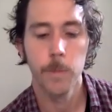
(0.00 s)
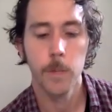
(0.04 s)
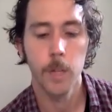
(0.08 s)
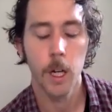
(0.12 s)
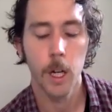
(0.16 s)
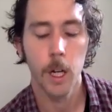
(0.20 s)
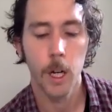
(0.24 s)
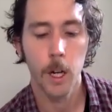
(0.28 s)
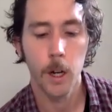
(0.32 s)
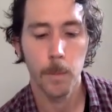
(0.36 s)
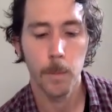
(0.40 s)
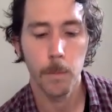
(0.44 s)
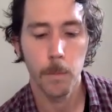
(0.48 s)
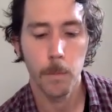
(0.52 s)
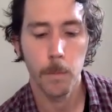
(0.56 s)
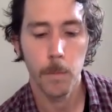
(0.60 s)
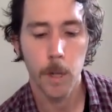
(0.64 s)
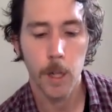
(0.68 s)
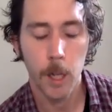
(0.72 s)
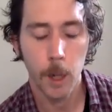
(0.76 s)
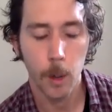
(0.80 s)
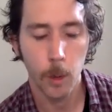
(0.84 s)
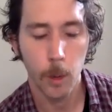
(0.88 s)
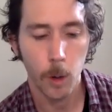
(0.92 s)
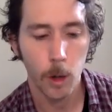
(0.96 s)
And
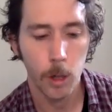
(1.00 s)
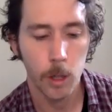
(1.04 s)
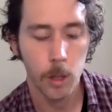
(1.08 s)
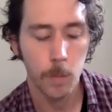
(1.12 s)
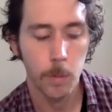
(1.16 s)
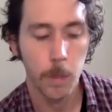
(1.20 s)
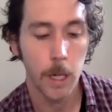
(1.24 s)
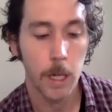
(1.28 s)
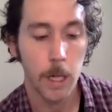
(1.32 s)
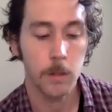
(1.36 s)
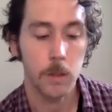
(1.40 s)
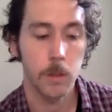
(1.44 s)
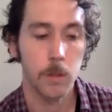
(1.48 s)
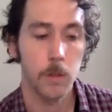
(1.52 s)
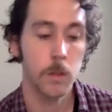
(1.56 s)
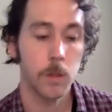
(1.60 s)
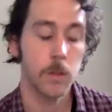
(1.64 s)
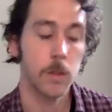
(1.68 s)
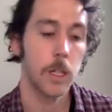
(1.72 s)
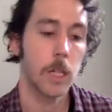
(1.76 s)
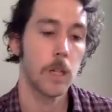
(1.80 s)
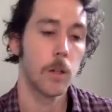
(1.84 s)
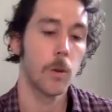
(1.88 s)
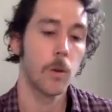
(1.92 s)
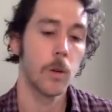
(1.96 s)
I would harken back to just
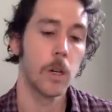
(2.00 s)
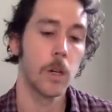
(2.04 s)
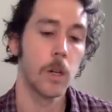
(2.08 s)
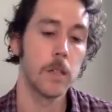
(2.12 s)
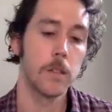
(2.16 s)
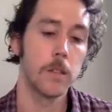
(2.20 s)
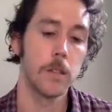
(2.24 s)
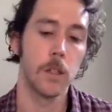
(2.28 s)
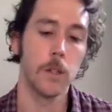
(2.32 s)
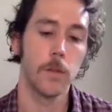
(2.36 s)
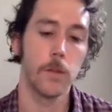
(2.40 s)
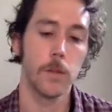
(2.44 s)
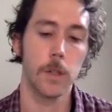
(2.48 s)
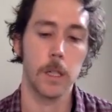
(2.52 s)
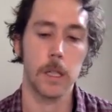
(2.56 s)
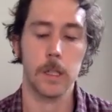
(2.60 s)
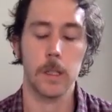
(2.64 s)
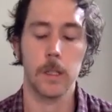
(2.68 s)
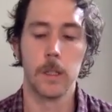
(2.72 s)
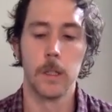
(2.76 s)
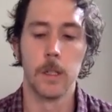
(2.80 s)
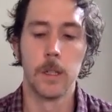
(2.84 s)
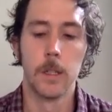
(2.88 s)
that whole idea of like